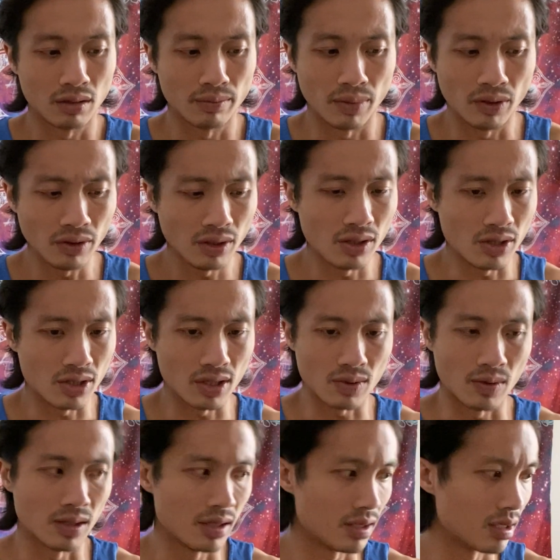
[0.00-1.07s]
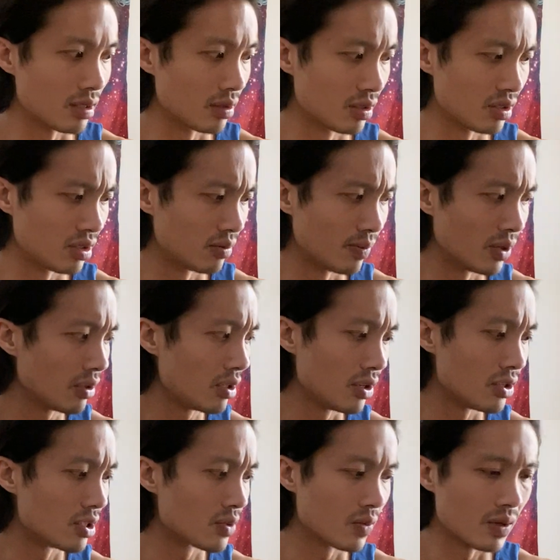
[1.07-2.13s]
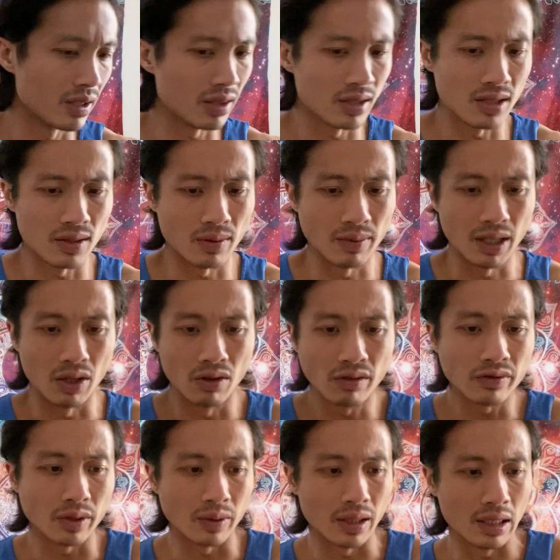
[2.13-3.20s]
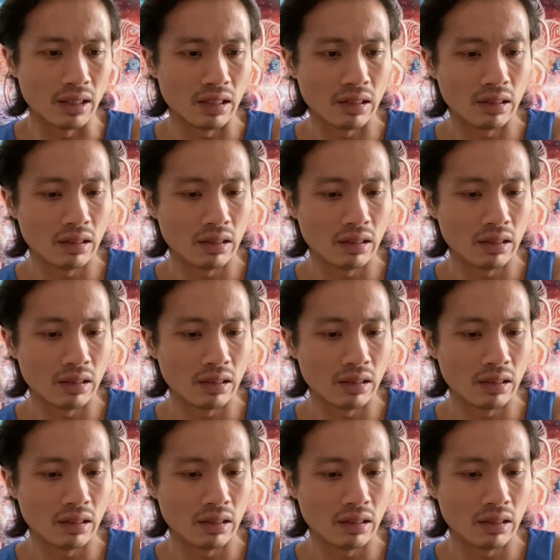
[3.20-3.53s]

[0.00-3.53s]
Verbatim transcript: Both of you just wants both of you just want this to be over with.